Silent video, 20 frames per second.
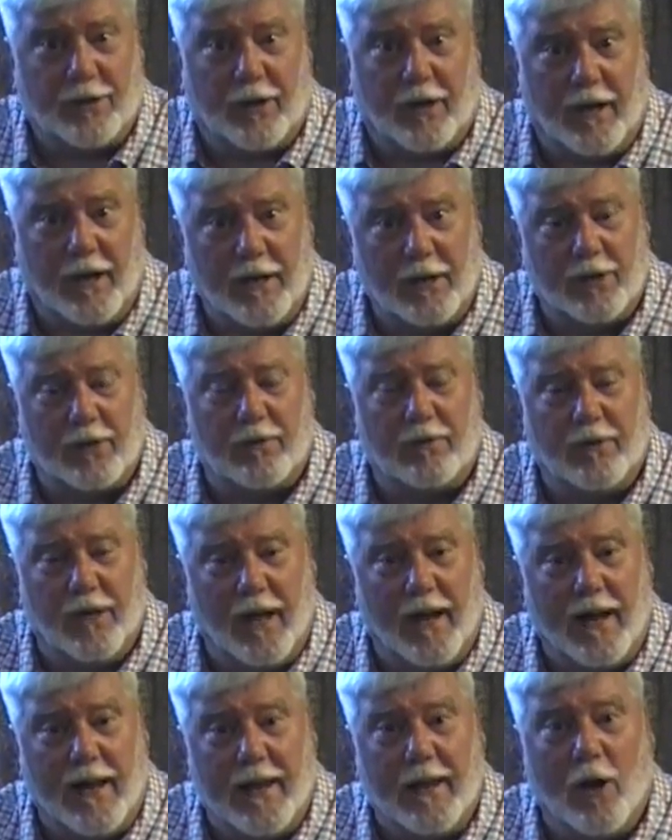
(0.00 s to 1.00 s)
that he
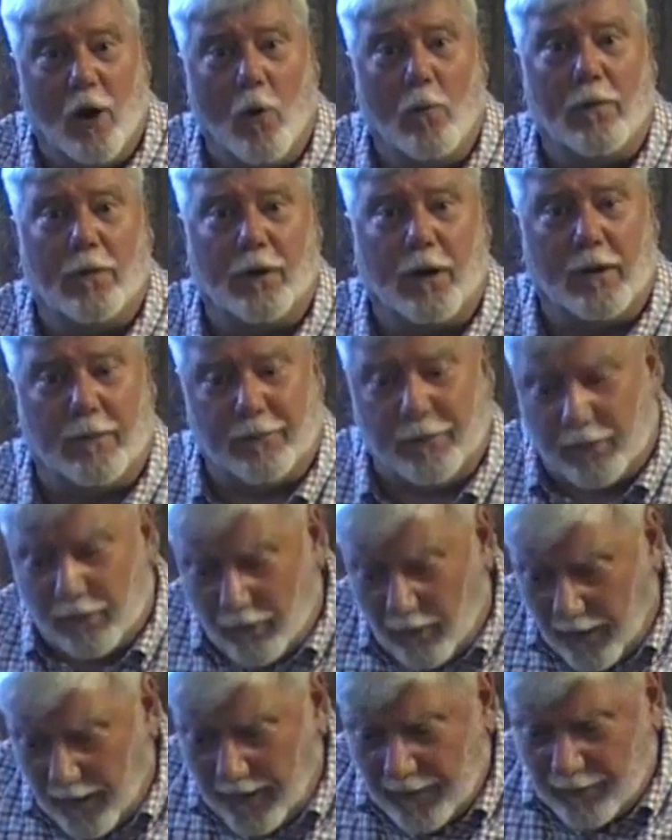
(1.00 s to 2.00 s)
that he opened up their
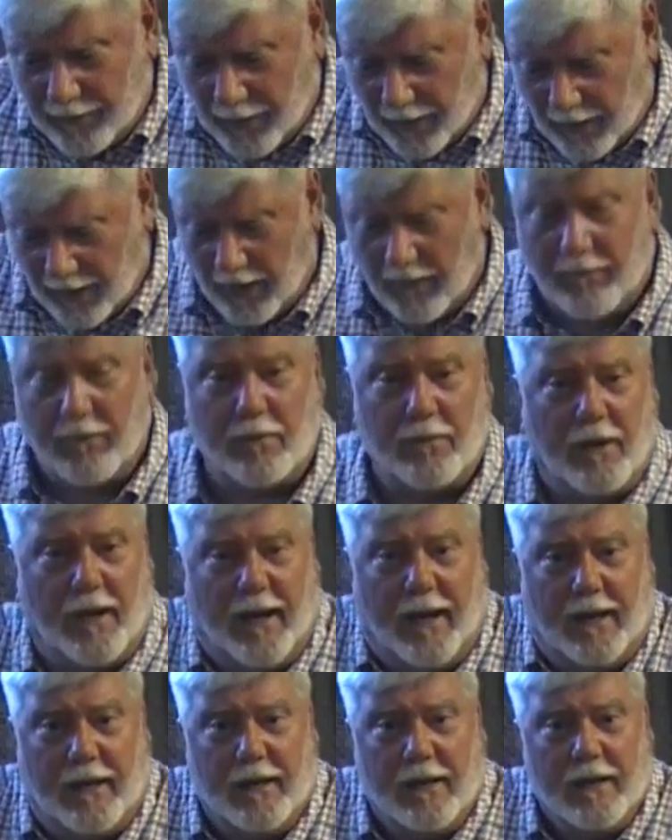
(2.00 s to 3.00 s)
graves and give them
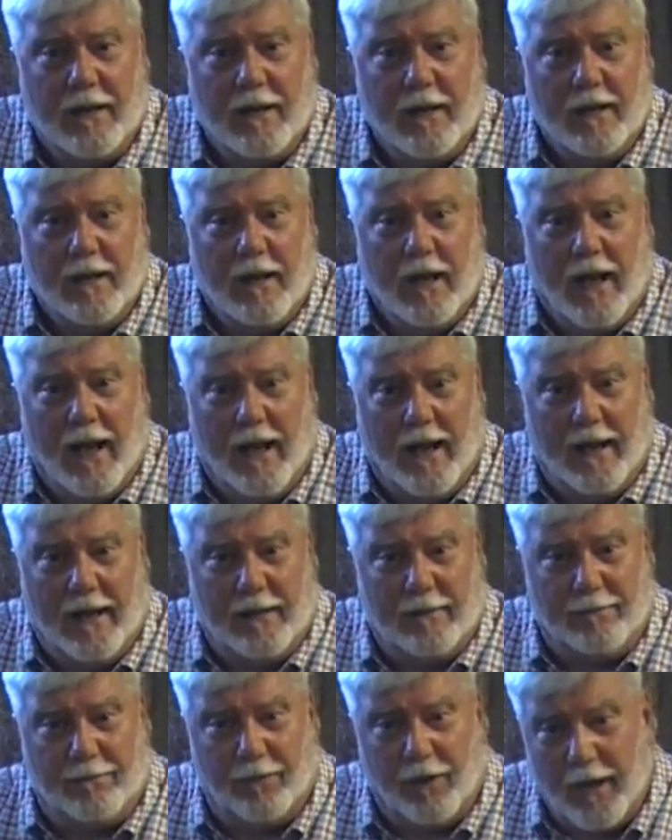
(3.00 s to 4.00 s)
a
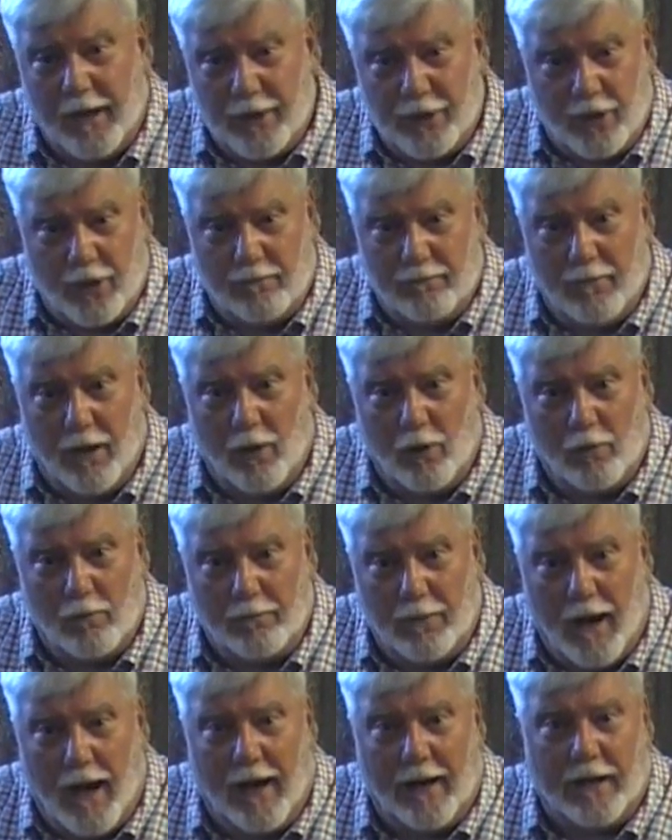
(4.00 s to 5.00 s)
a flesh and bone
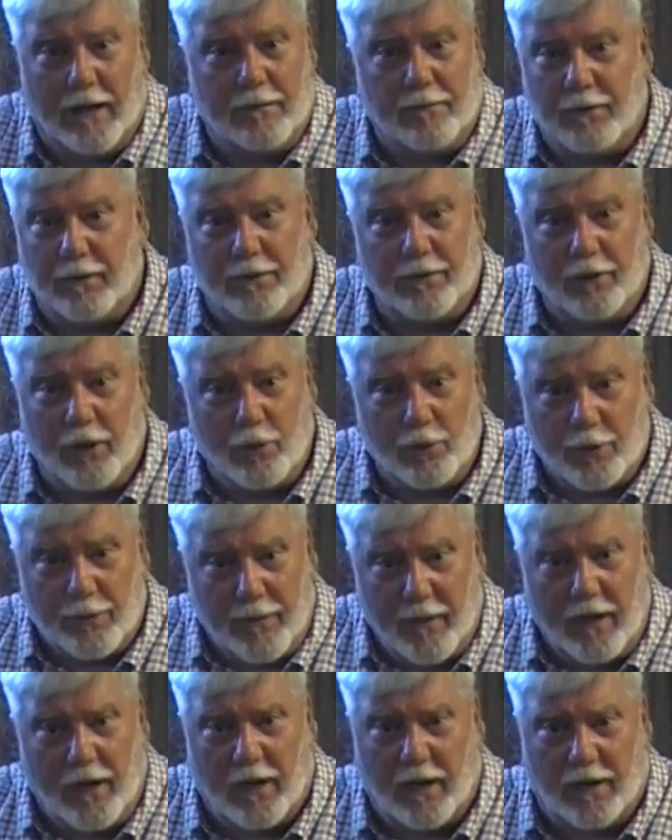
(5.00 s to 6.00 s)
body but no
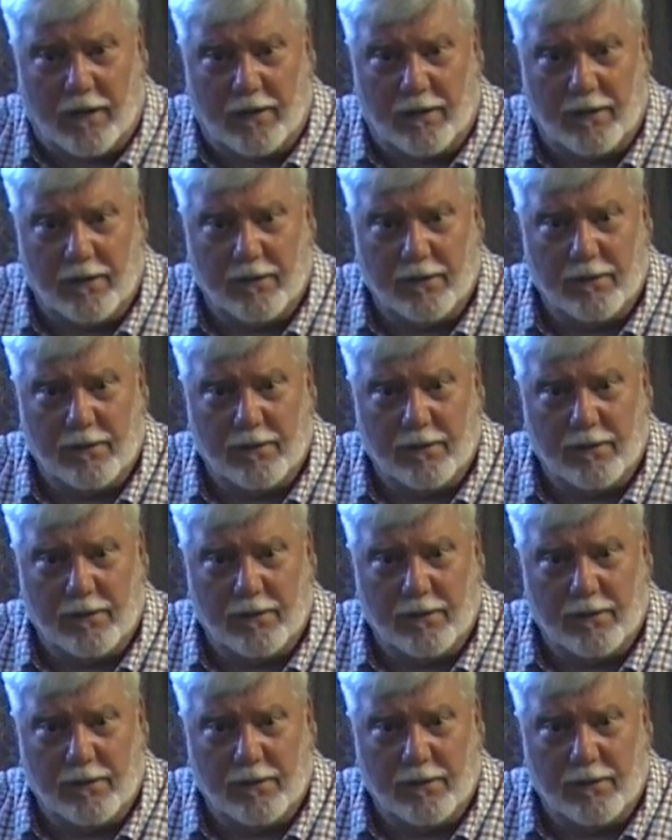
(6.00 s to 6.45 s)
spirit